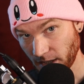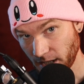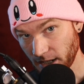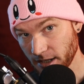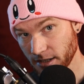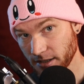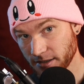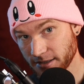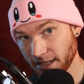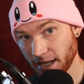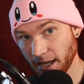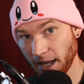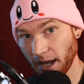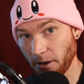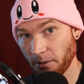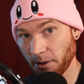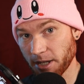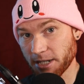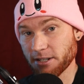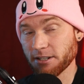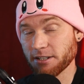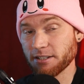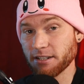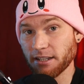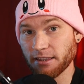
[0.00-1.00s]
see how I
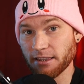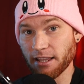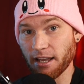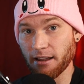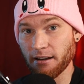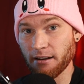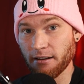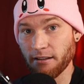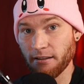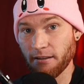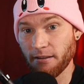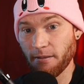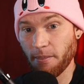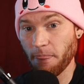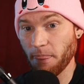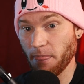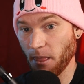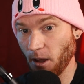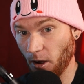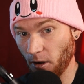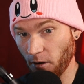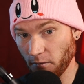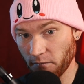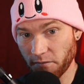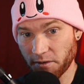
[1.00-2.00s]
just did that.
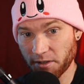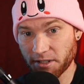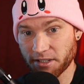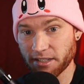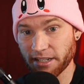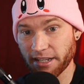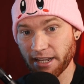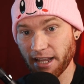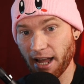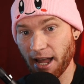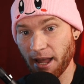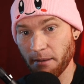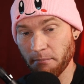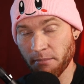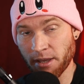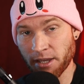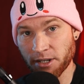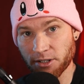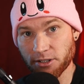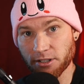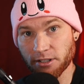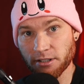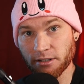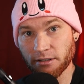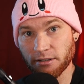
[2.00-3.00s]
Obviously, I
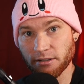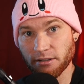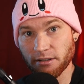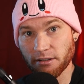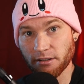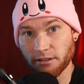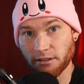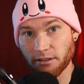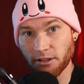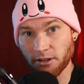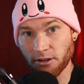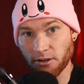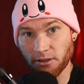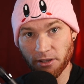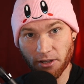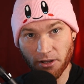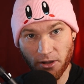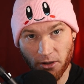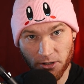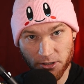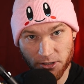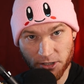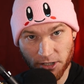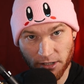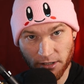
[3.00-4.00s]
mentioned, the
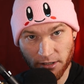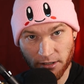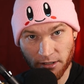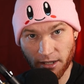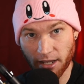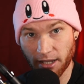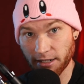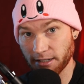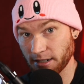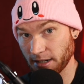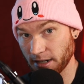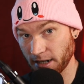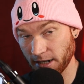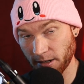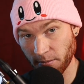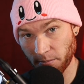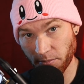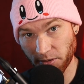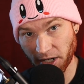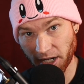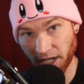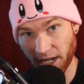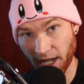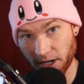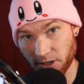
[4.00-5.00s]
coaching. I did it in a
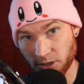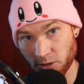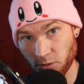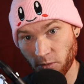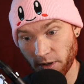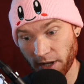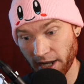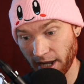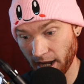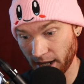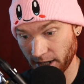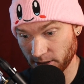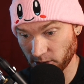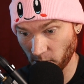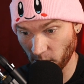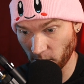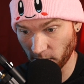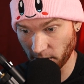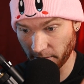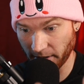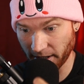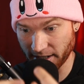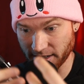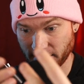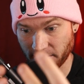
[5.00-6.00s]
pretty casual way. I talked
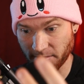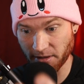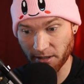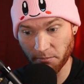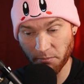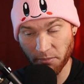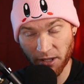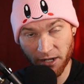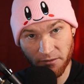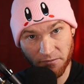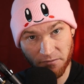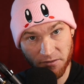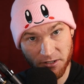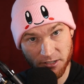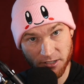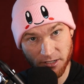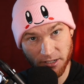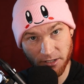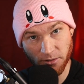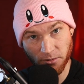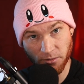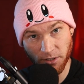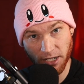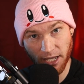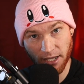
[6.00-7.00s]
about some of the benefits that
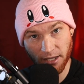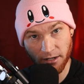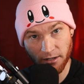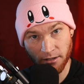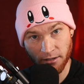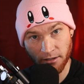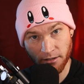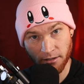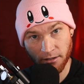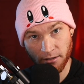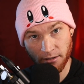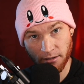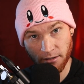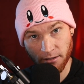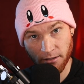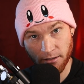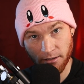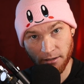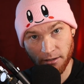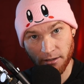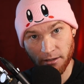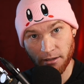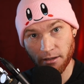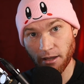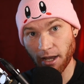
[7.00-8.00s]
you'll get.
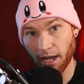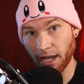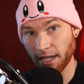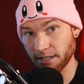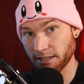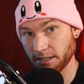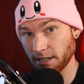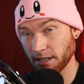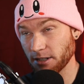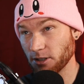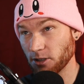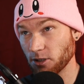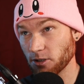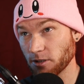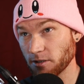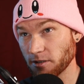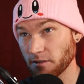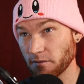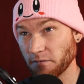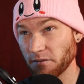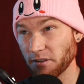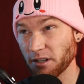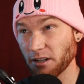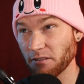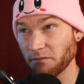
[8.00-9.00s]
I did use
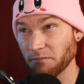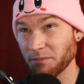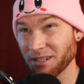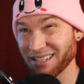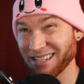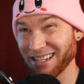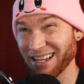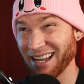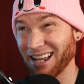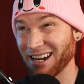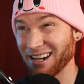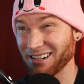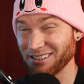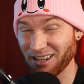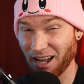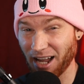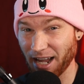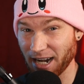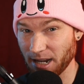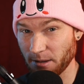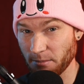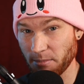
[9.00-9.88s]
fear of missing out a tiny